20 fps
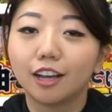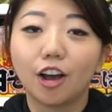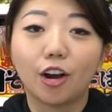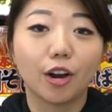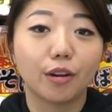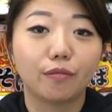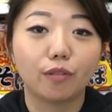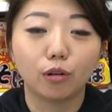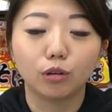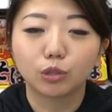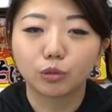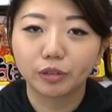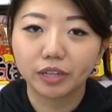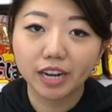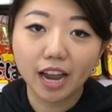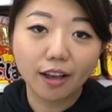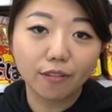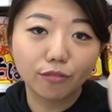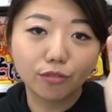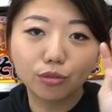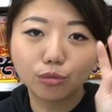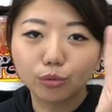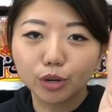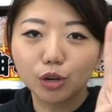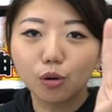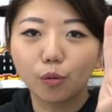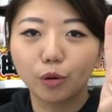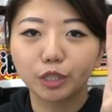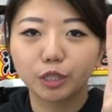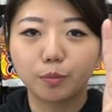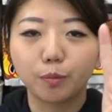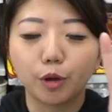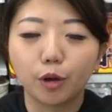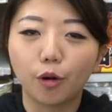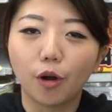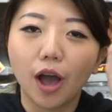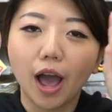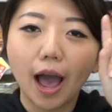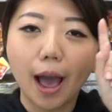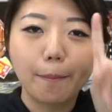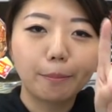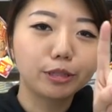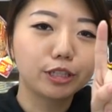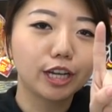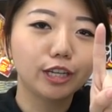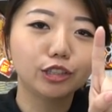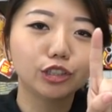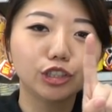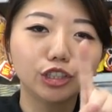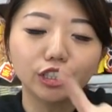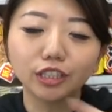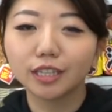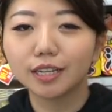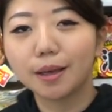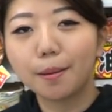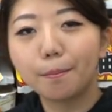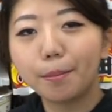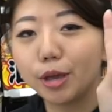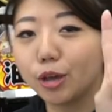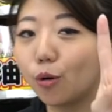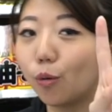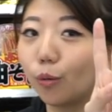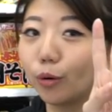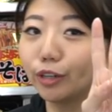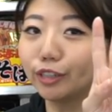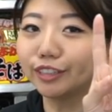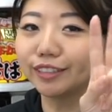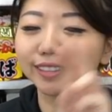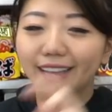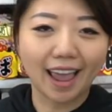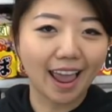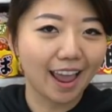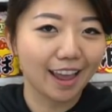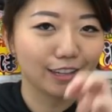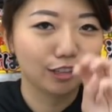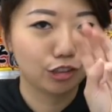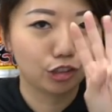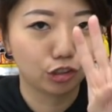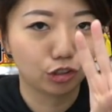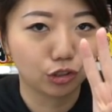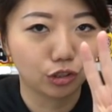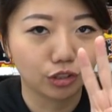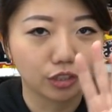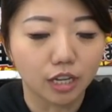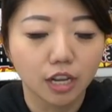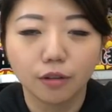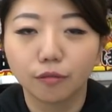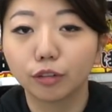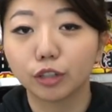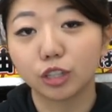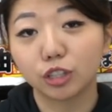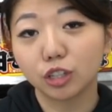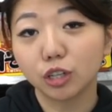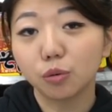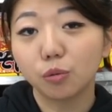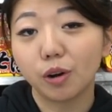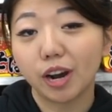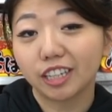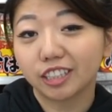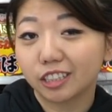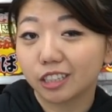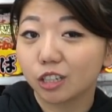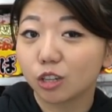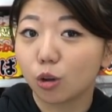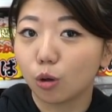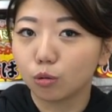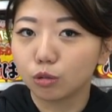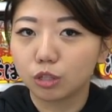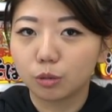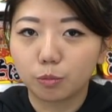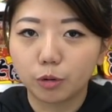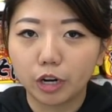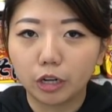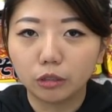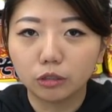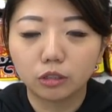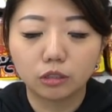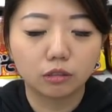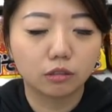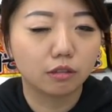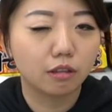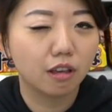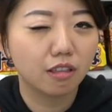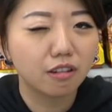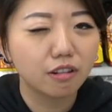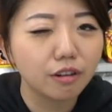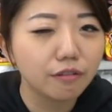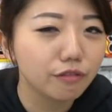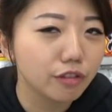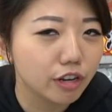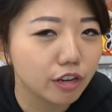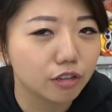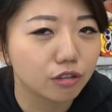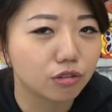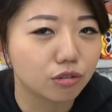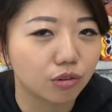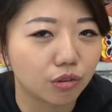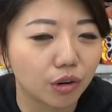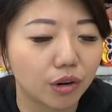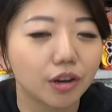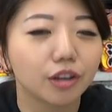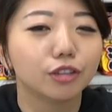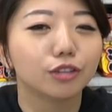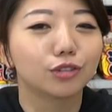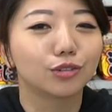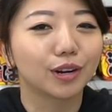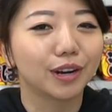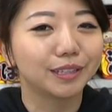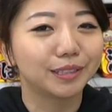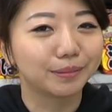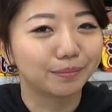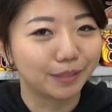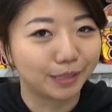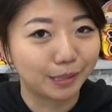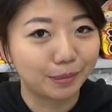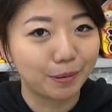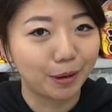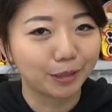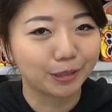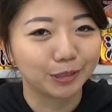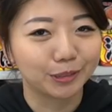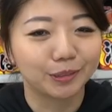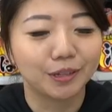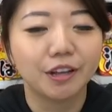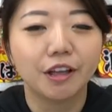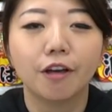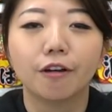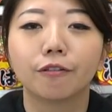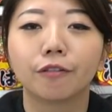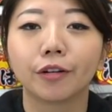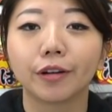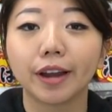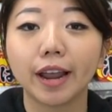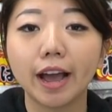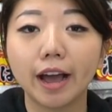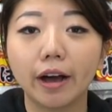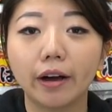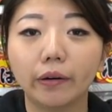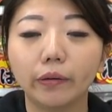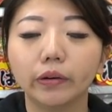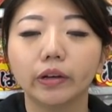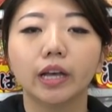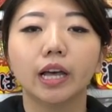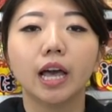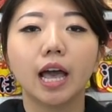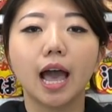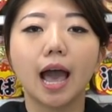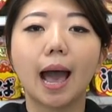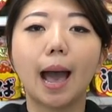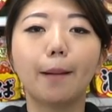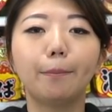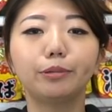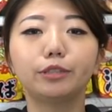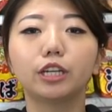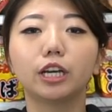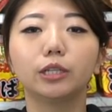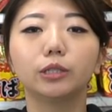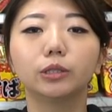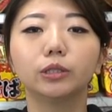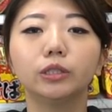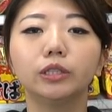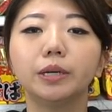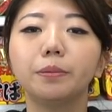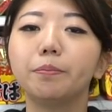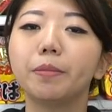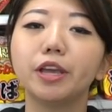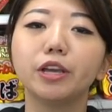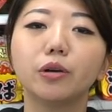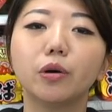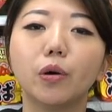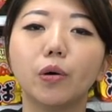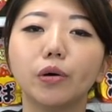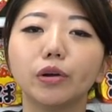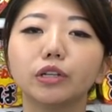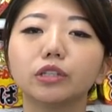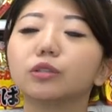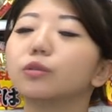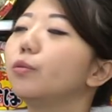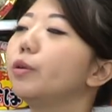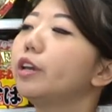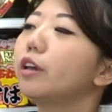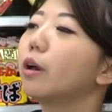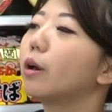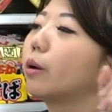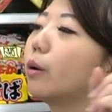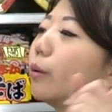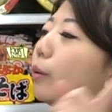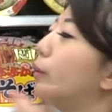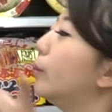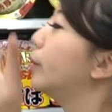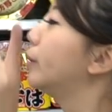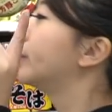right, folks, so we're gonna have three course meal: appetizer, main course, and dessert. For dessert, we're actually gonna go somewhere else to another convenience store to try something special. For now, appetizer and main course, we go.